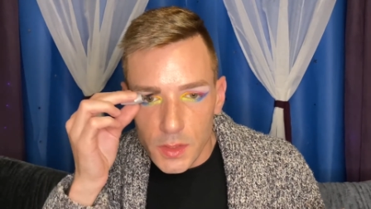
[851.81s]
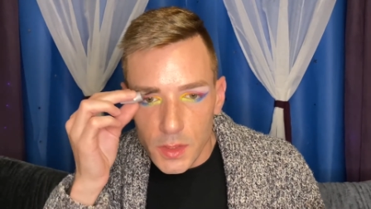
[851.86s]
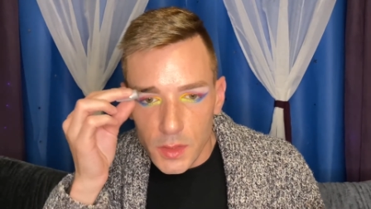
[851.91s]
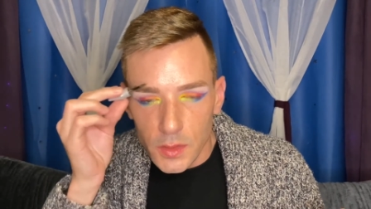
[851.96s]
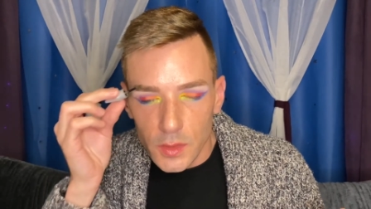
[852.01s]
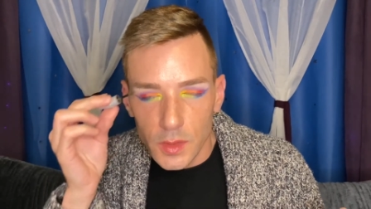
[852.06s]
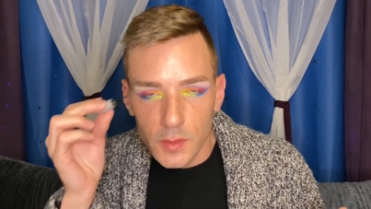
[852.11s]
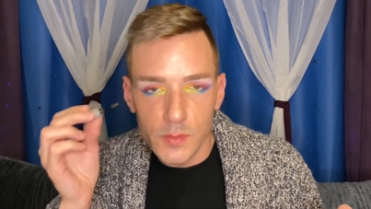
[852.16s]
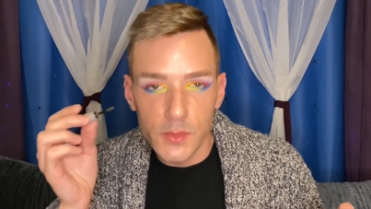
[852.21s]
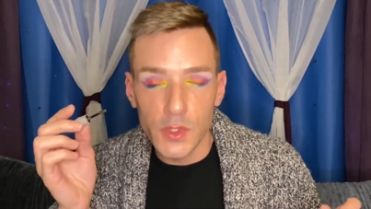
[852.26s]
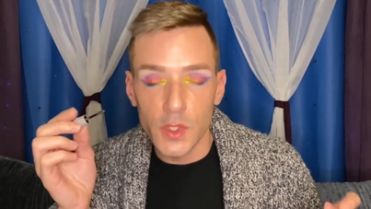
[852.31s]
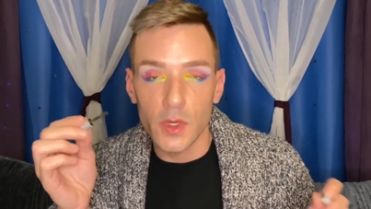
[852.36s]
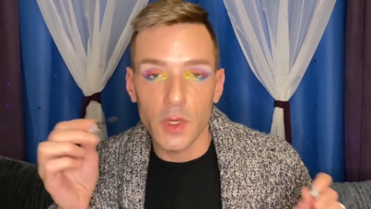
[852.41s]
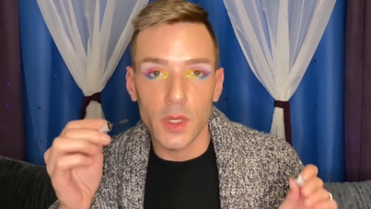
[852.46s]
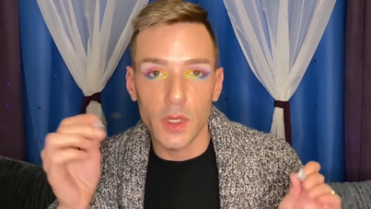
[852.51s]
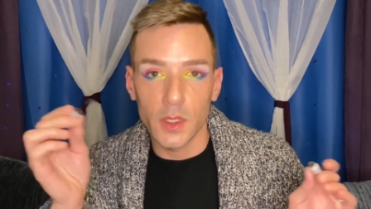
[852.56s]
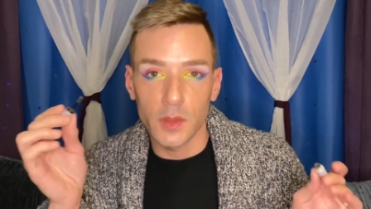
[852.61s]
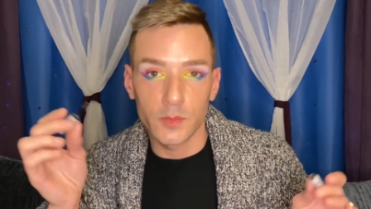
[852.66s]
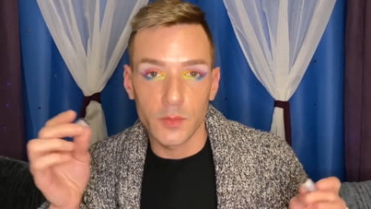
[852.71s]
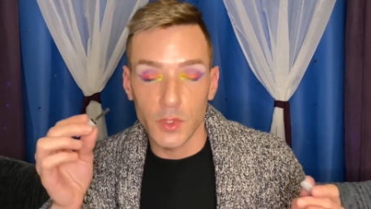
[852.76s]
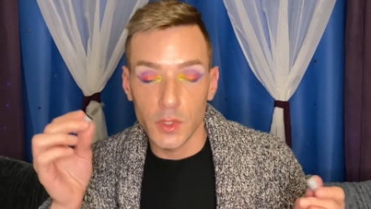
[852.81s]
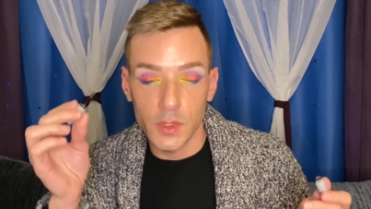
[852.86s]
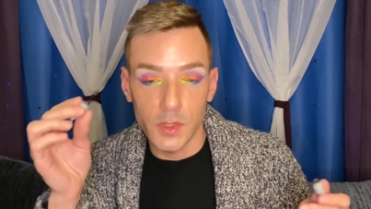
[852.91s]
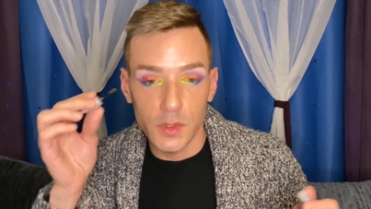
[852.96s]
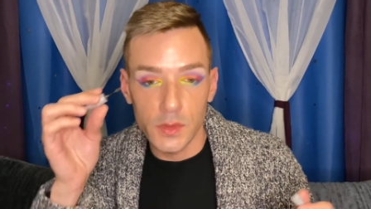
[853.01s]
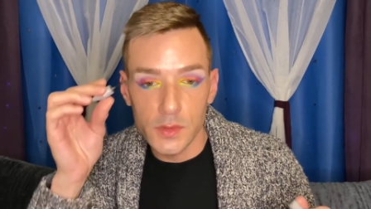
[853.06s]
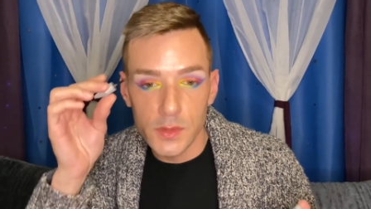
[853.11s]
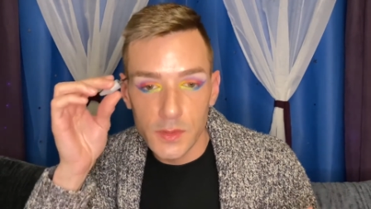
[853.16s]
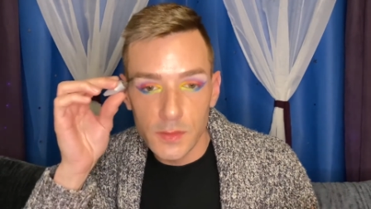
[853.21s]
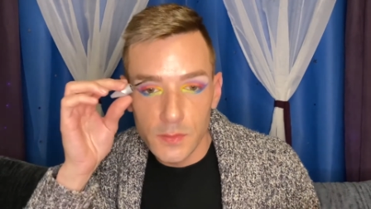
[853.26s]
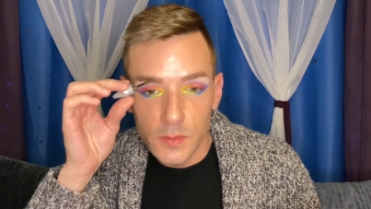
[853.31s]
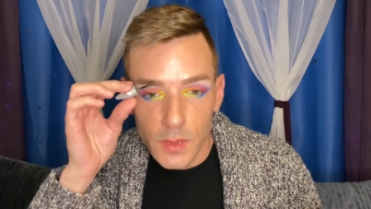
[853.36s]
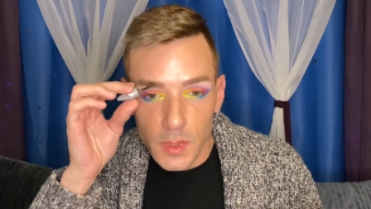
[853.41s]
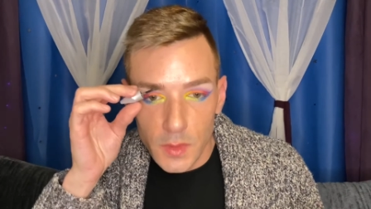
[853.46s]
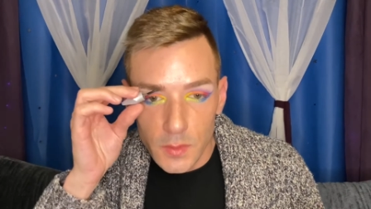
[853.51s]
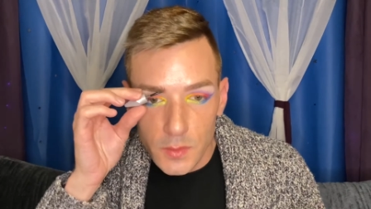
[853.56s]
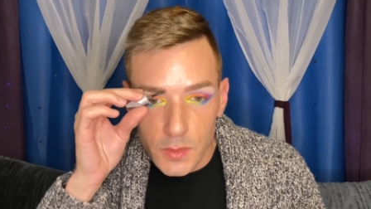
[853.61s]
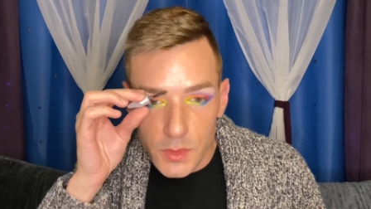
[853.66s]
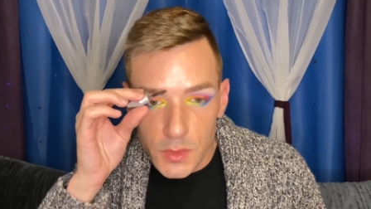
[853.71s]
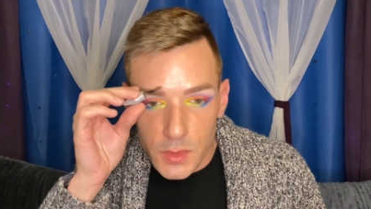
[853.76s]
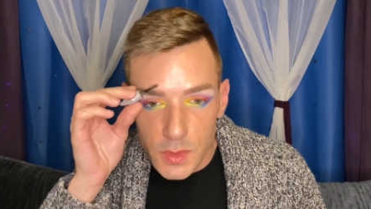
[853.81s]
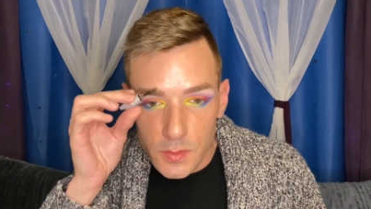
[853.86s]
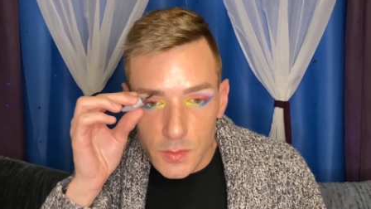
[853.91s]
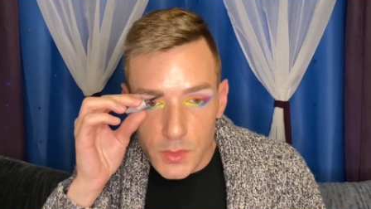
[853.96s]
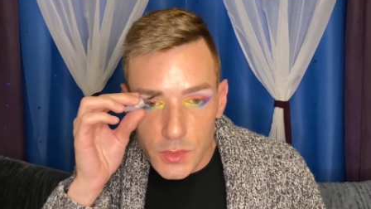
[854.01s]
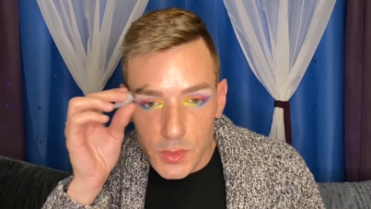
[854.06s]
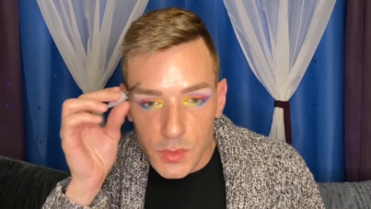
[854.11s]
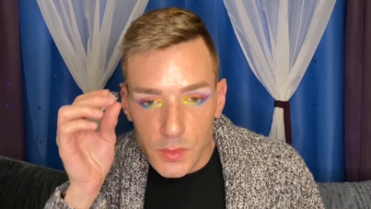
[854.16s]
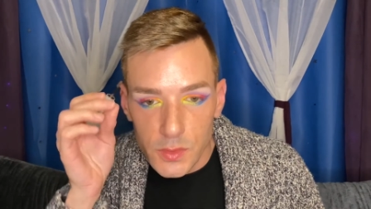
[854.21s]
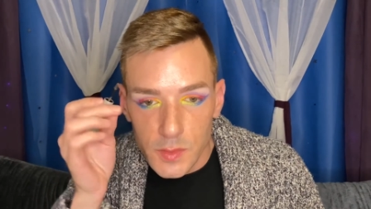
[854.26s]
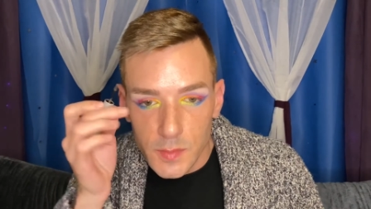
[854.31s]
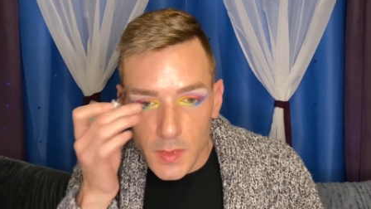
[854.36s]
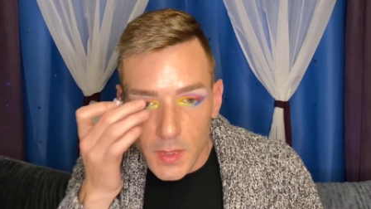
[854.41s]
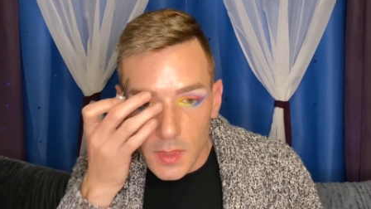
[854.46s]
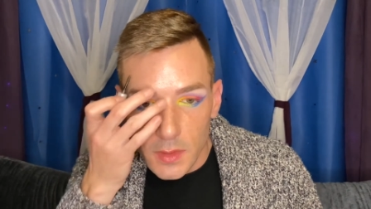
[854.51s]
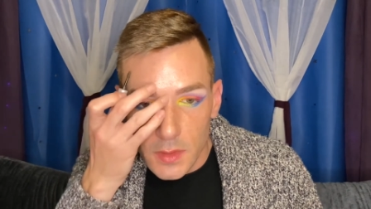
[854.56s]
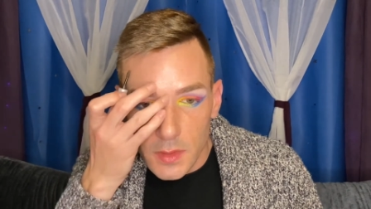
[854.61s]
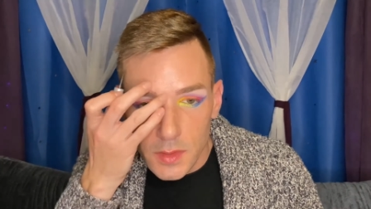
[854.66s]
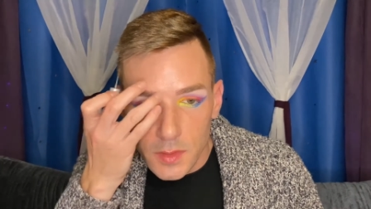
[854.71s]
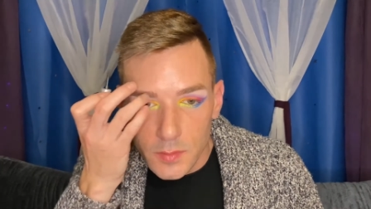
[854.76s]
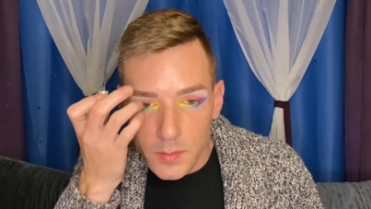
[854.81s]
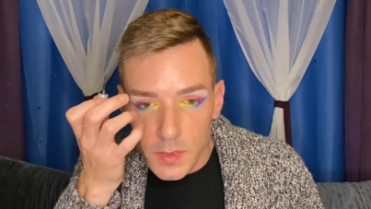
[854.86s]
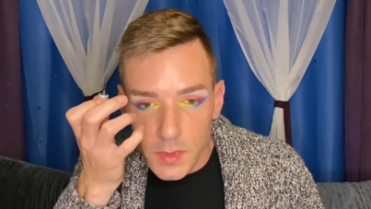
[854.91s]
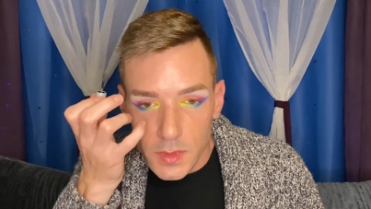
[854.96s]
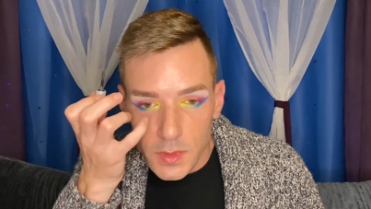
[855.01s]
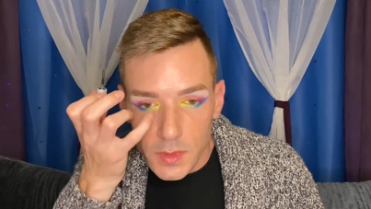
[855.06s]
I'm sorry, I'm gonna use the language that was used back then, but